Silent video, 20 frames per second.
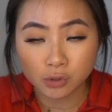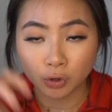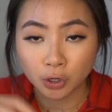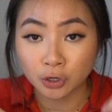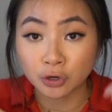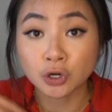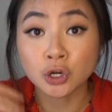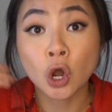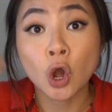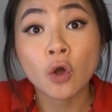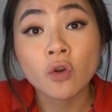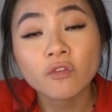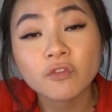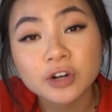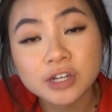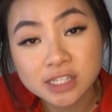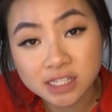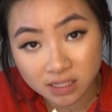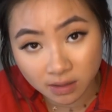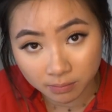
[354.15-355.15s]
or you're known
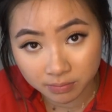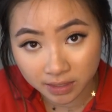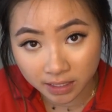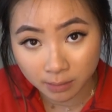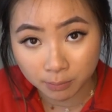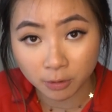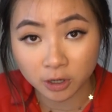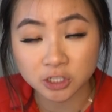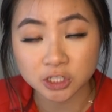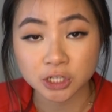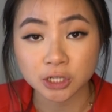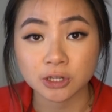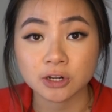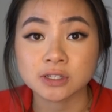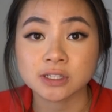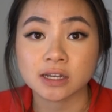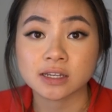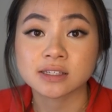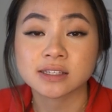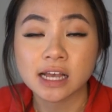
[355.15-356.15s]
for something particularly
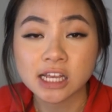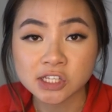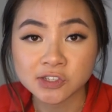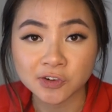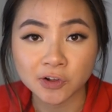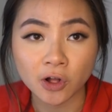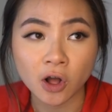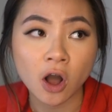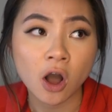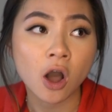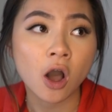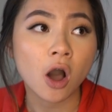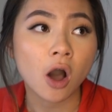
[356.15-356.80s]
successful